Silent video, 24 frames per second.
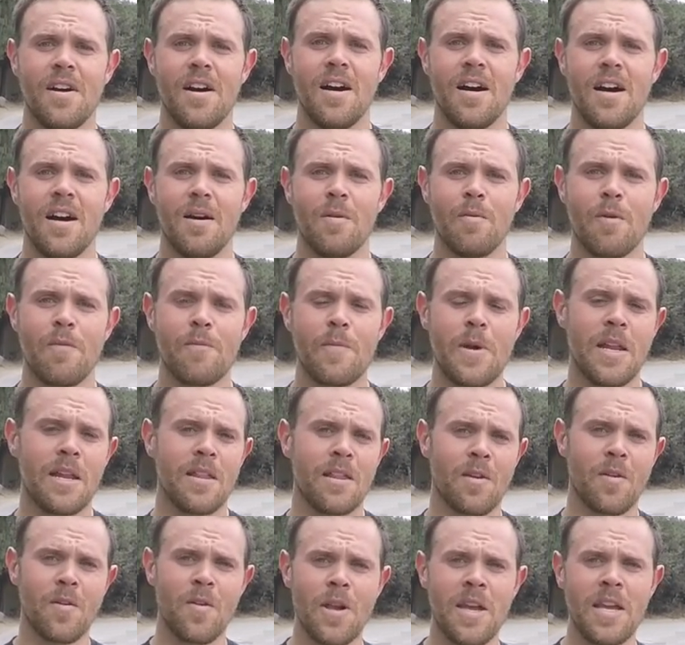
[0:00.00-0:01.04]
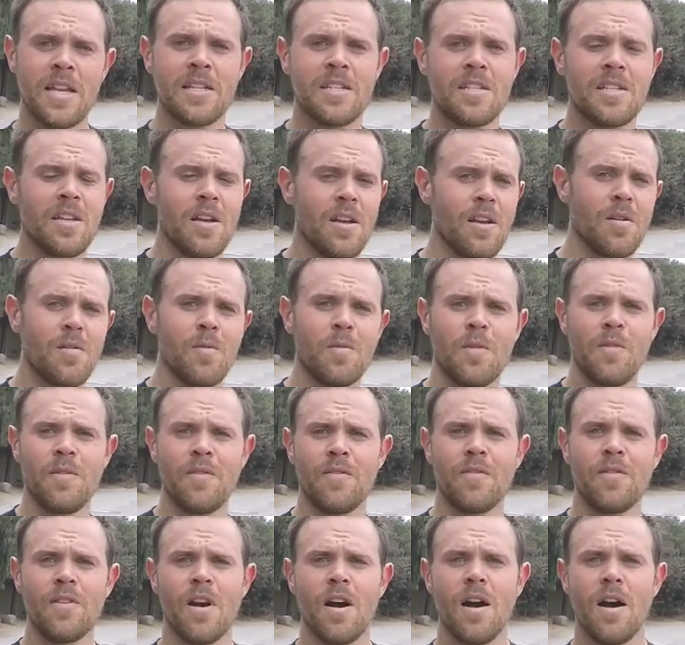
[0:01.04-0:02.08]
Uh, we've been in the creeks,
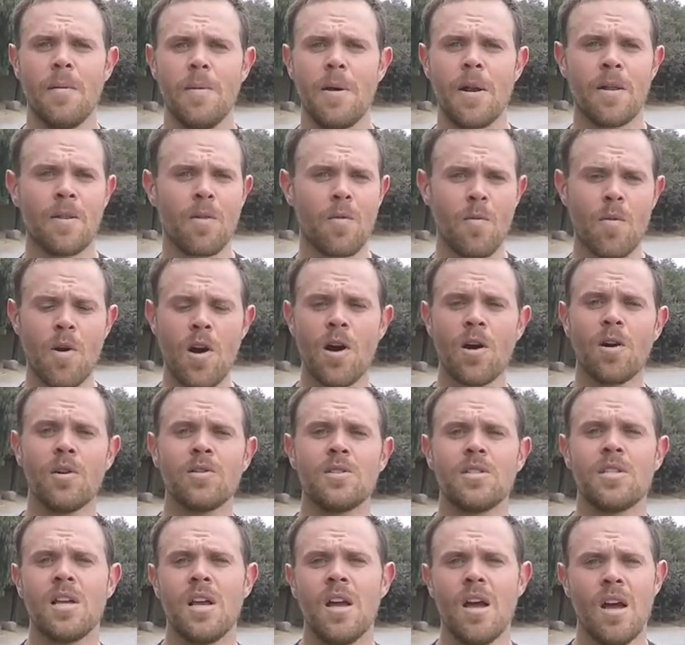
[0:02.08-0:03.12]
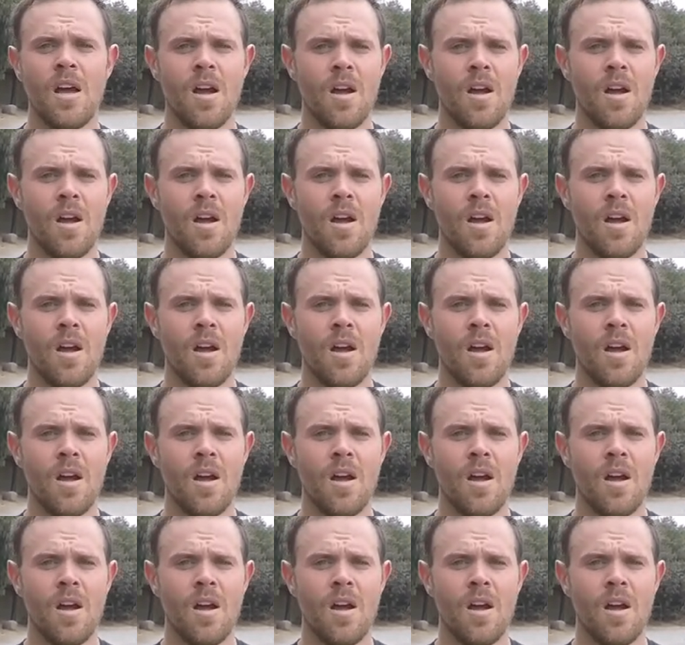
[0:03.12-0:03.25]
we've uh, been on the roads,